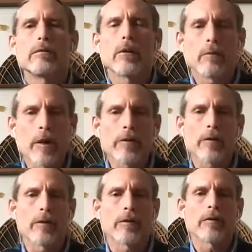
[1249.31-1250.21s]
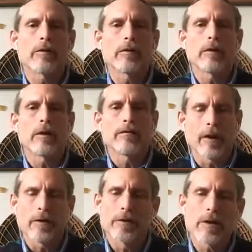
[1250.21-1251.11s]
are Mother Earth and
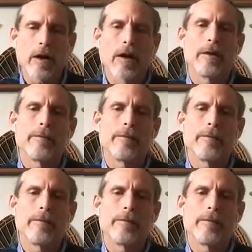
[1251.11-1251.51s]
Father Sky.